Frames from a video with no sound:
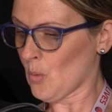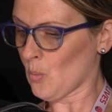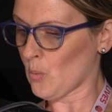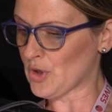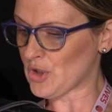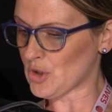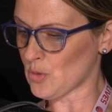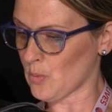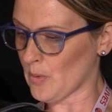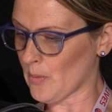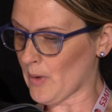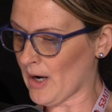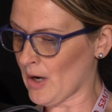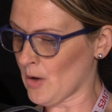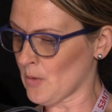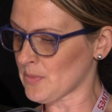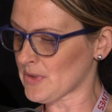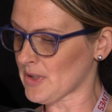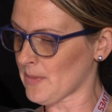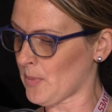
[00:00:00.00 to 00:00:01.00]
which will
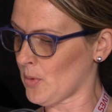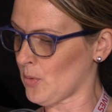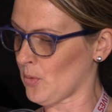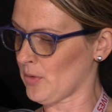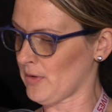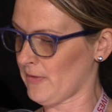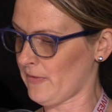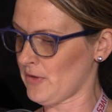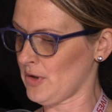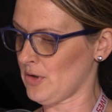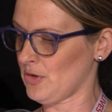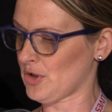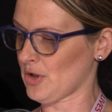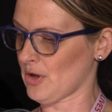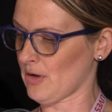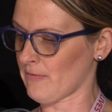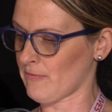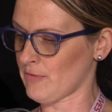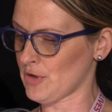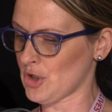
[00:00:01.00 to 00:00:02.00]
help support the
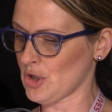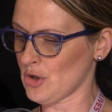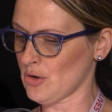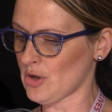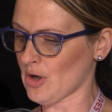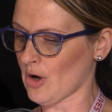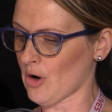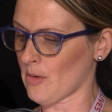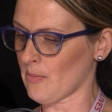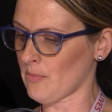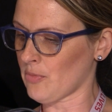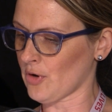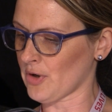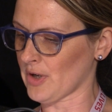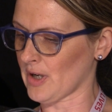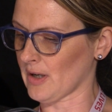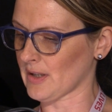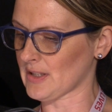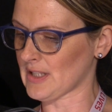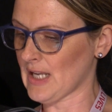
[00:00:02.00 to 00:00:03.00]
future of reduced harm
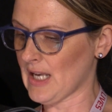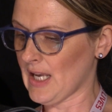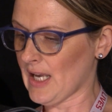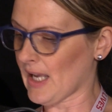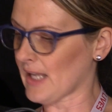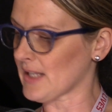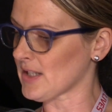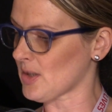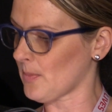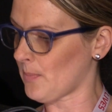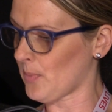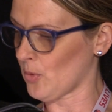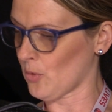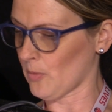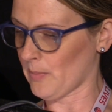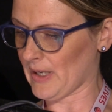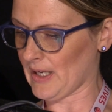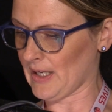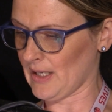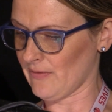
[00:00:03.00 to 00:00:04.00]
products and
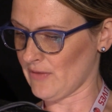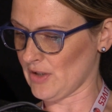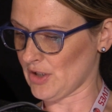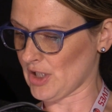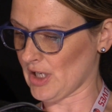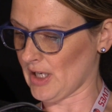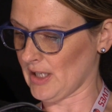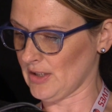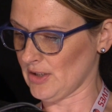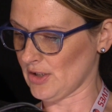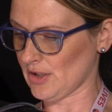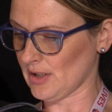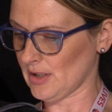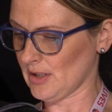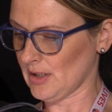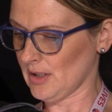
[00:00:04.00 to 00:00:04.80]
support behaviour change.